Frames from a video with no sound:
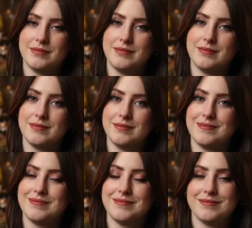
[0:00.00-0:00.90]

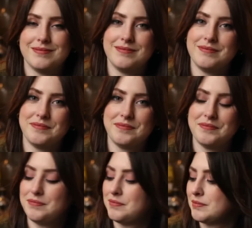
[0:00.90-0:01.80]

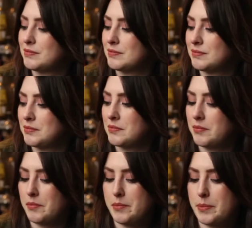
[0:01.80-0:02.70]

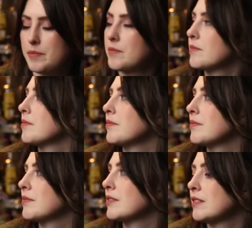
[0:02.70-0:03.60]

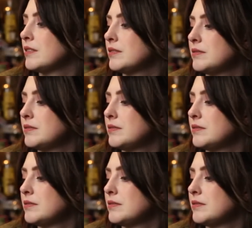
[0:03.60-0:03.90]
No words are spoken by the person on screen.